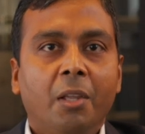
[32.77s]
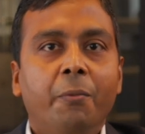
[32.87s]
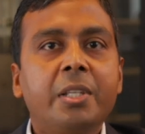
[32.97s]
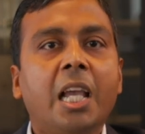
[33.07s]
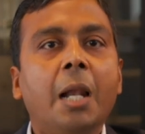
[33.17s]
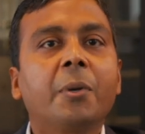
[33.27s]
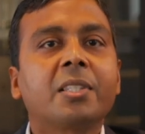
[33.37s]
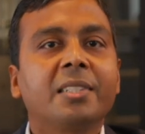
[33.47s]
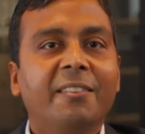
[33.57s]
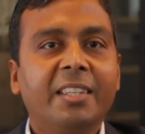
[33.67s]
which help
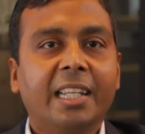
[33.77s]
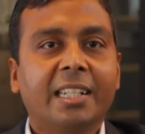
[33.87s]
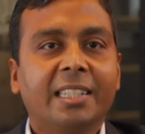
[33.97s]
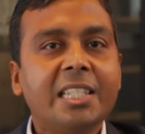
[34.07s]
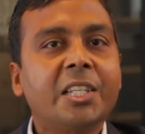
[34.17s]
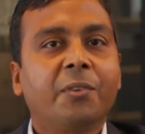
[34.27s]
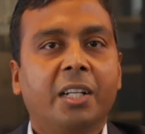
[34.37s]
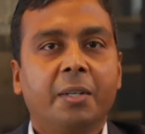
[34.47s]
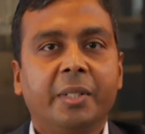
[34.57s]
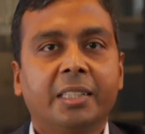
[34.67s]
us navigate these
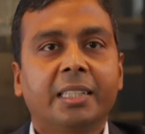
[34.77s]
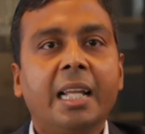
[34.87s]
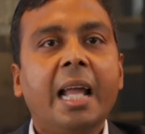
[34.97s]
environments